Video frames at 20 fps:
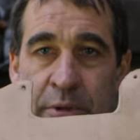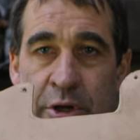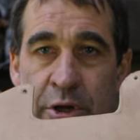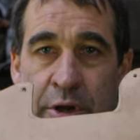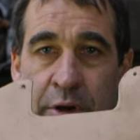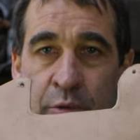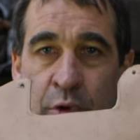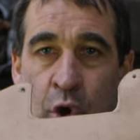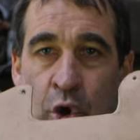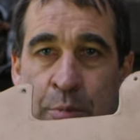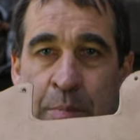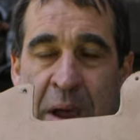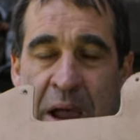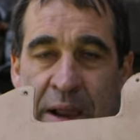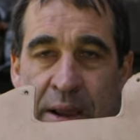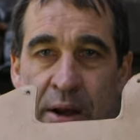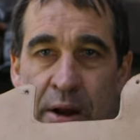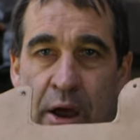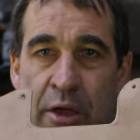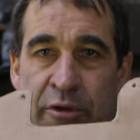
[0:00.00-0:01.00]
You can look
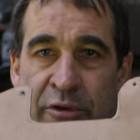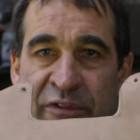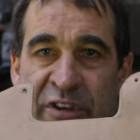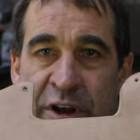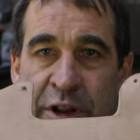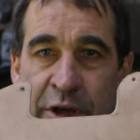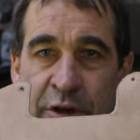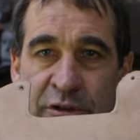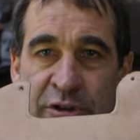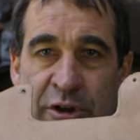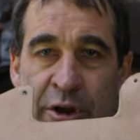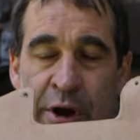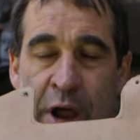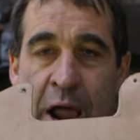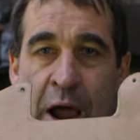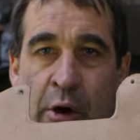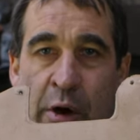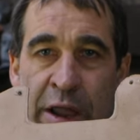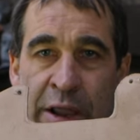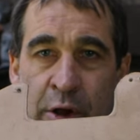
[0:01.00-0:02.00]
back in other videos on
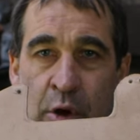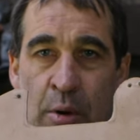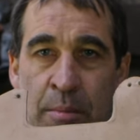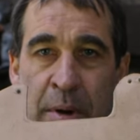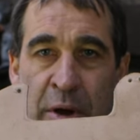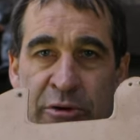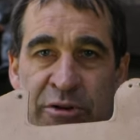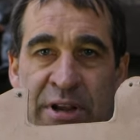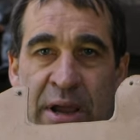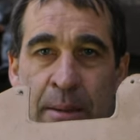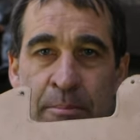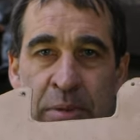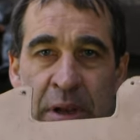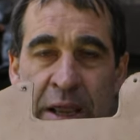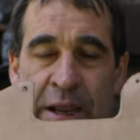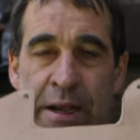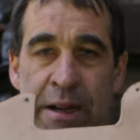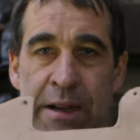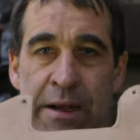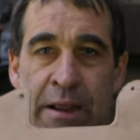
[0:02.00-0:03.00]
how I go about
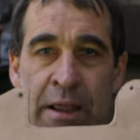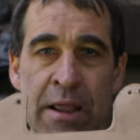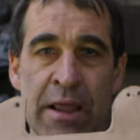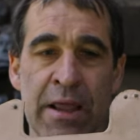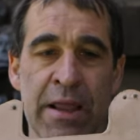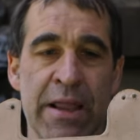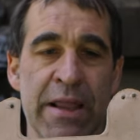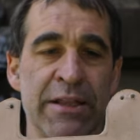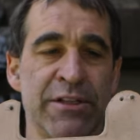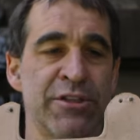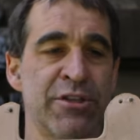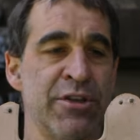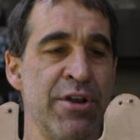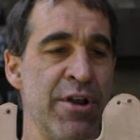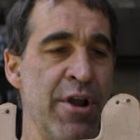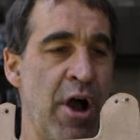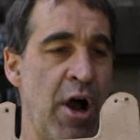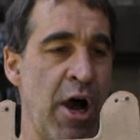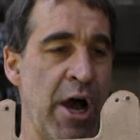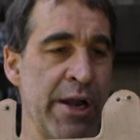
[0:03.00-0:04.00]
templating. It's
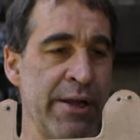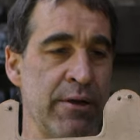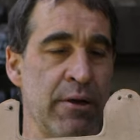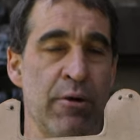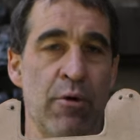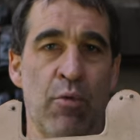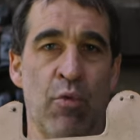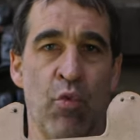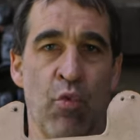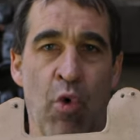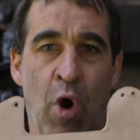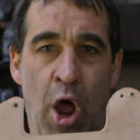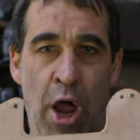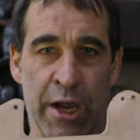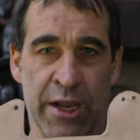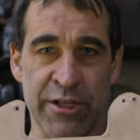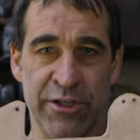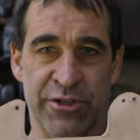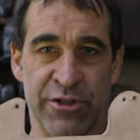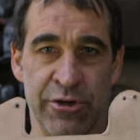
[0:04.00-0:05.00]
not
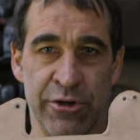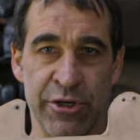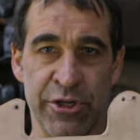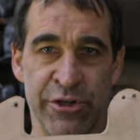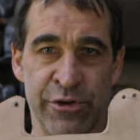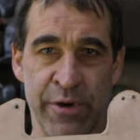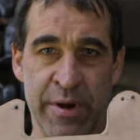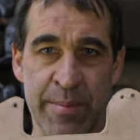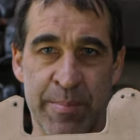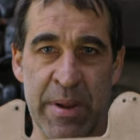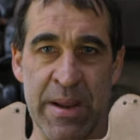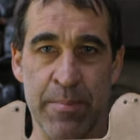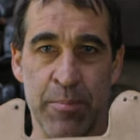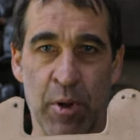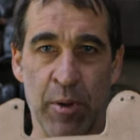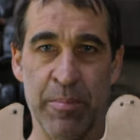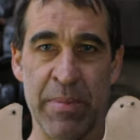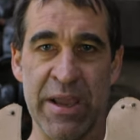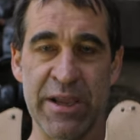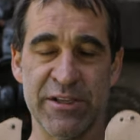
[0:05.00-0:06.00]
rocket surgery,
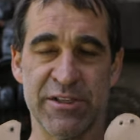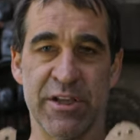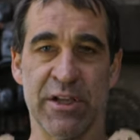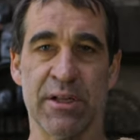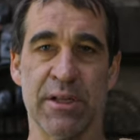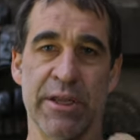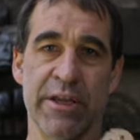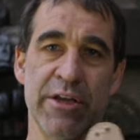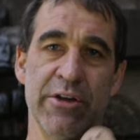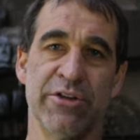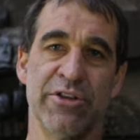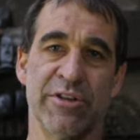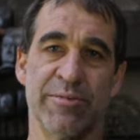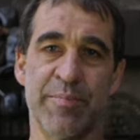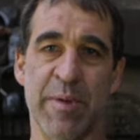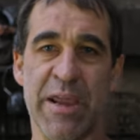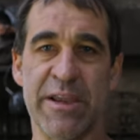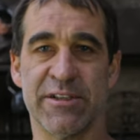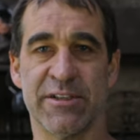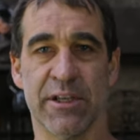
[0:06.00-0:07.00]
people. Basically, you're just
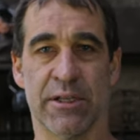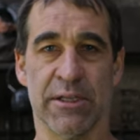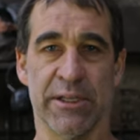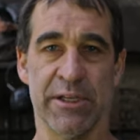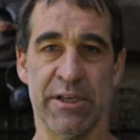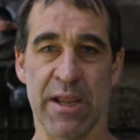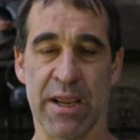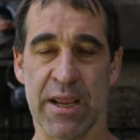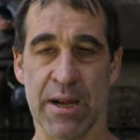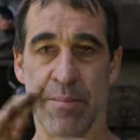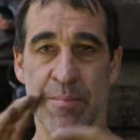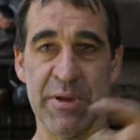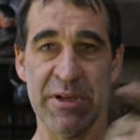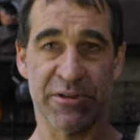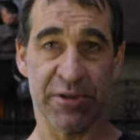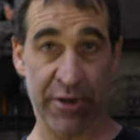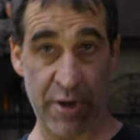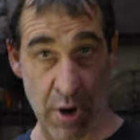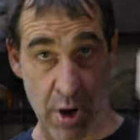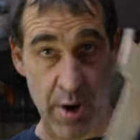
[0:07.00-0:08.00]
basically taking a
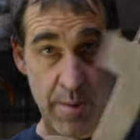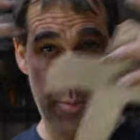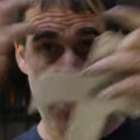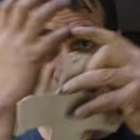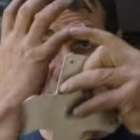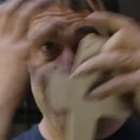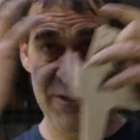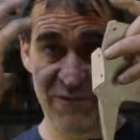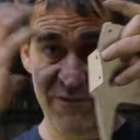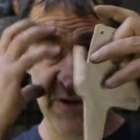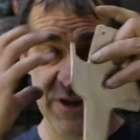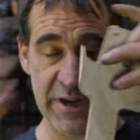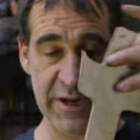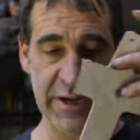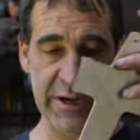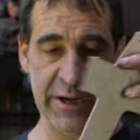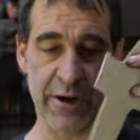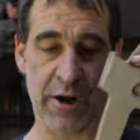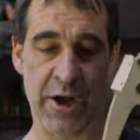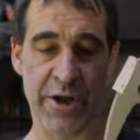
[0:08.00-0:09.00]
piece of cardboard and
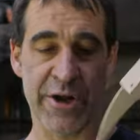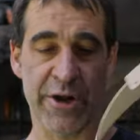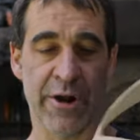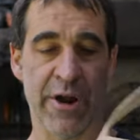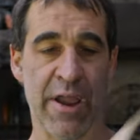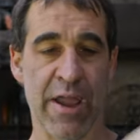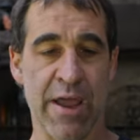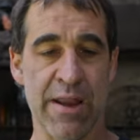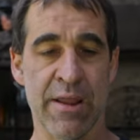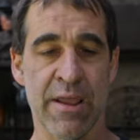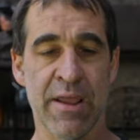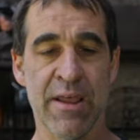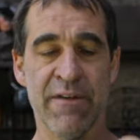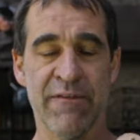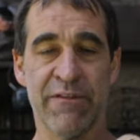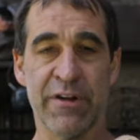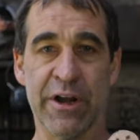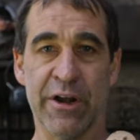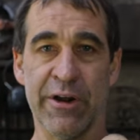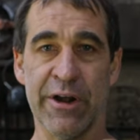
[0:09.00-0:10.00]
fitting it on your head,
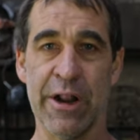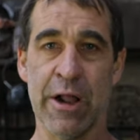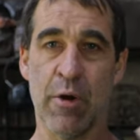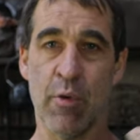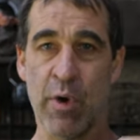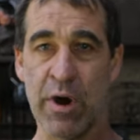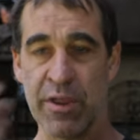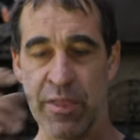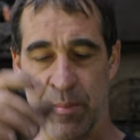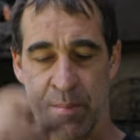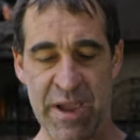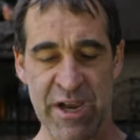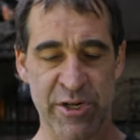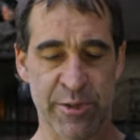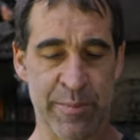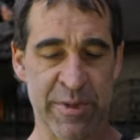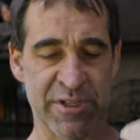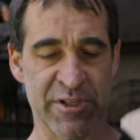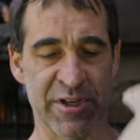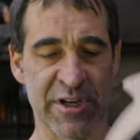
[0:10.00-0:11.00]
figuring out where the
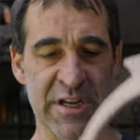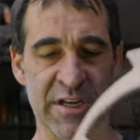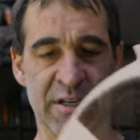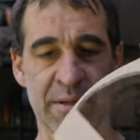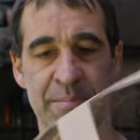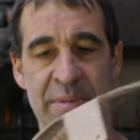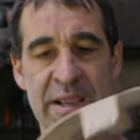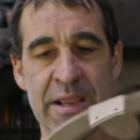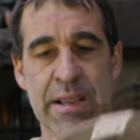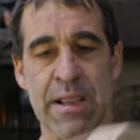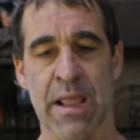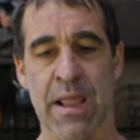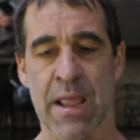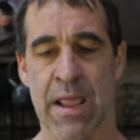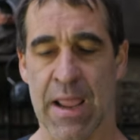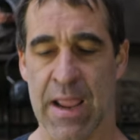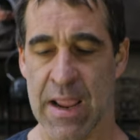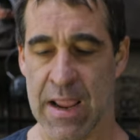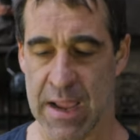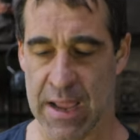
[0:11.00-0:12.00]
measurements need to be,
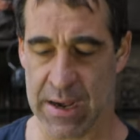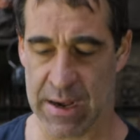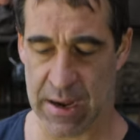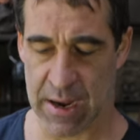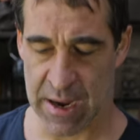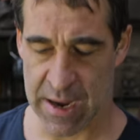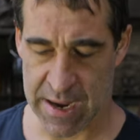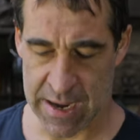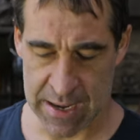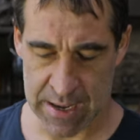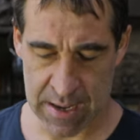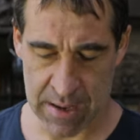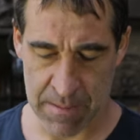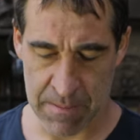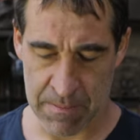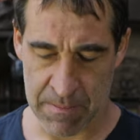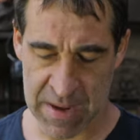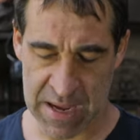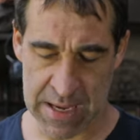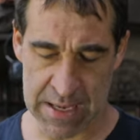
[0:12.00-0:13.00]
and I
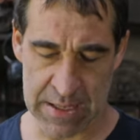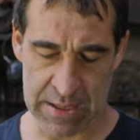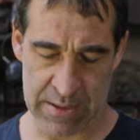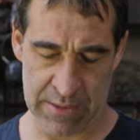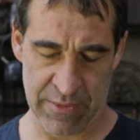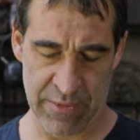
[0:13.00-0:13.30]
made